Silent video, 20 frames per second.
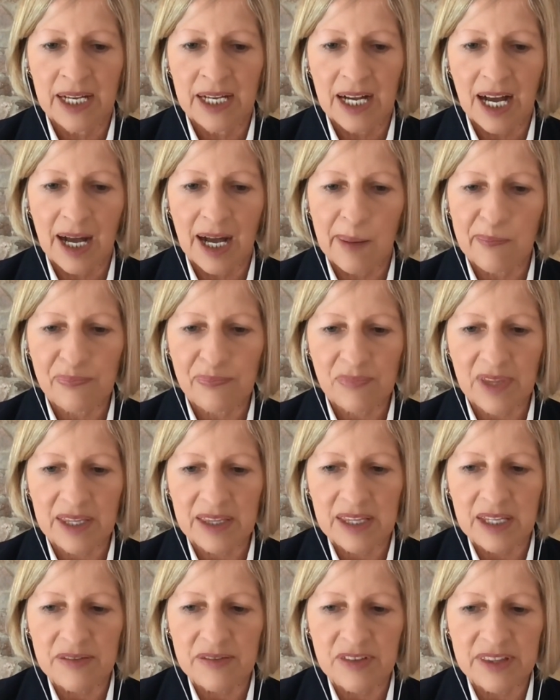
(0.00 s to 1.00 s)
Um,
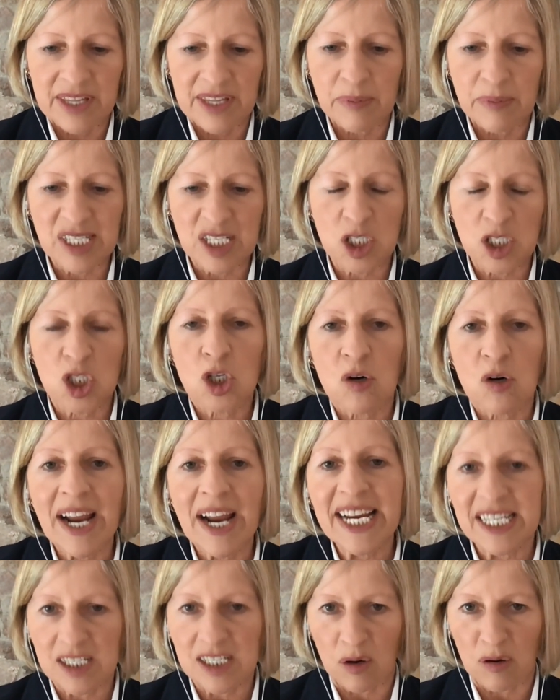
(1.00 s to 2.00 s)
there was a
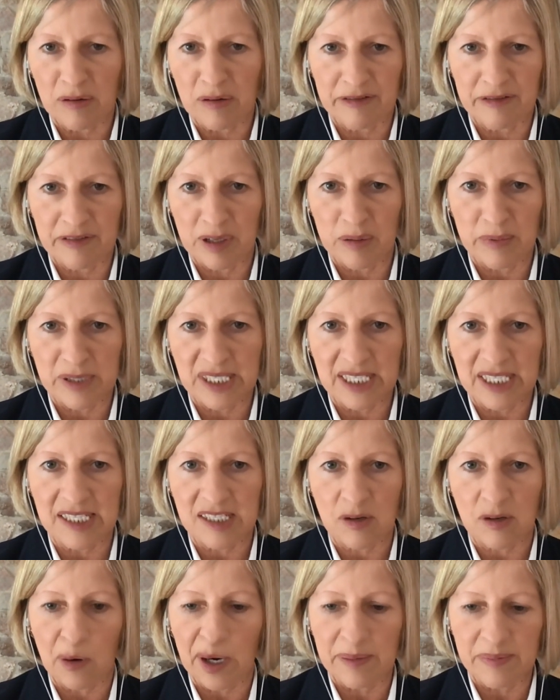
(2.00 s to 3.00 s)
trade-off that was
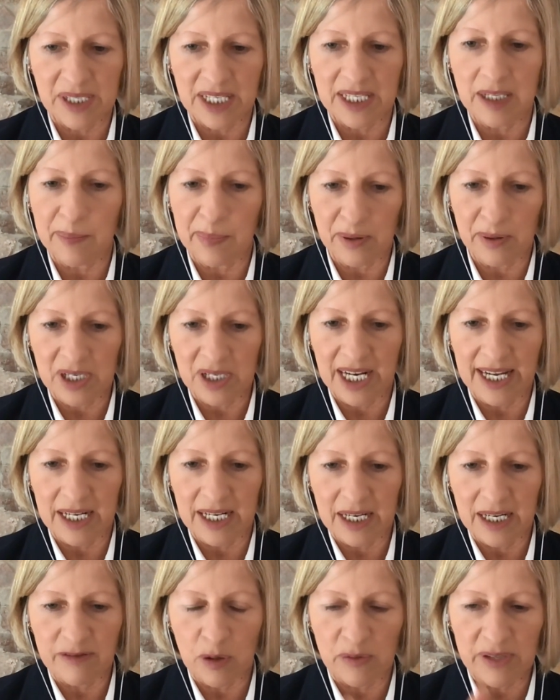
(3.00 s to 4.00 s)
described in the booklet,
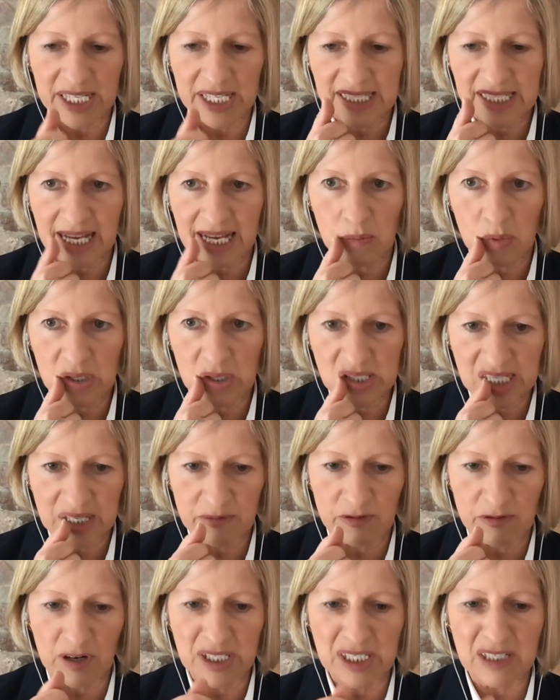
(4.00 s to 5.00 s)
and I've got the exact words
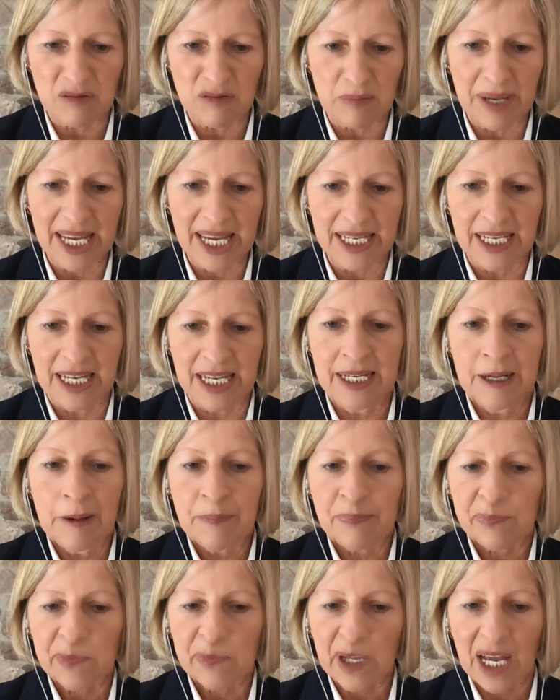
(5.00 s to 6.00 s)
in front of me.
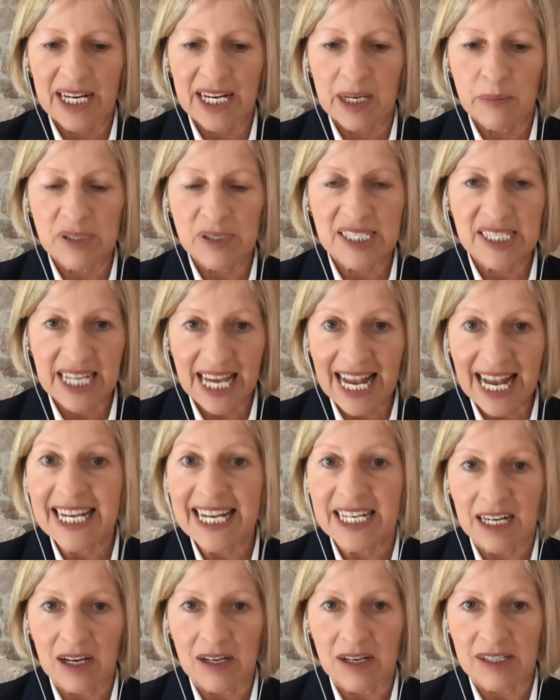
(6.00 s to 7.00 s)
And it was
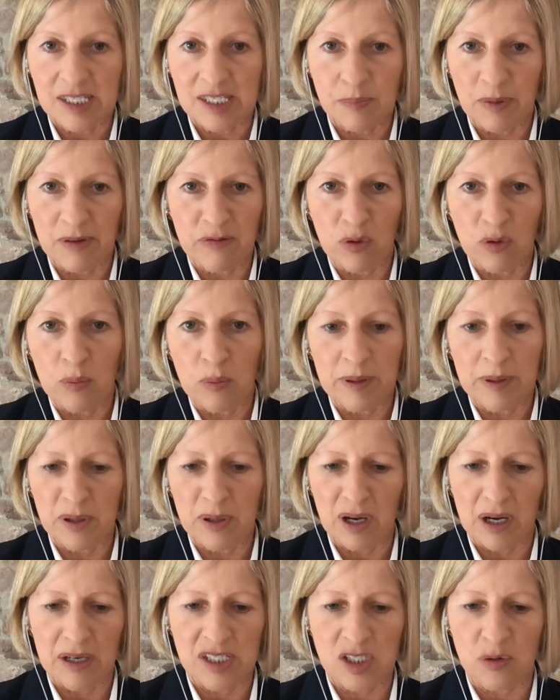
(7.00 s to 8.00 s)
telling us before we
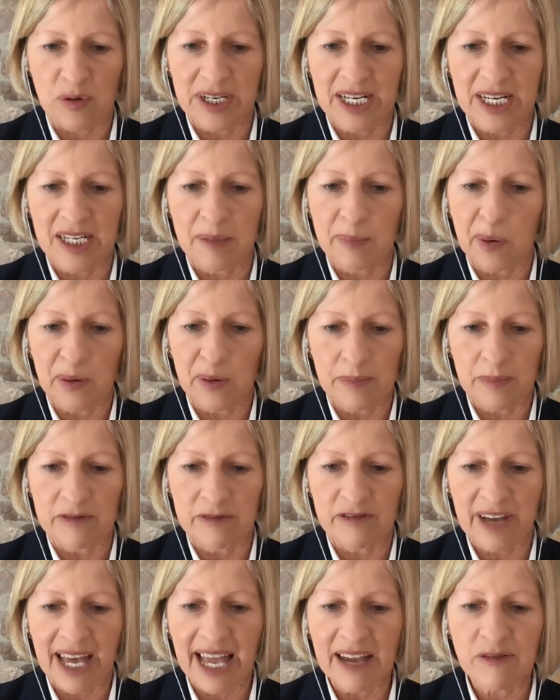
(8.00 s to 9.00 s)
book our screening
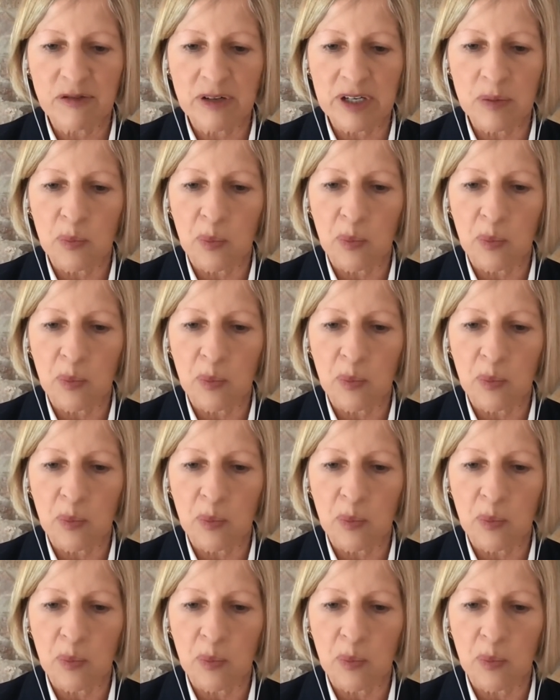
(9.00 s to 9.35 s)
appointment, for every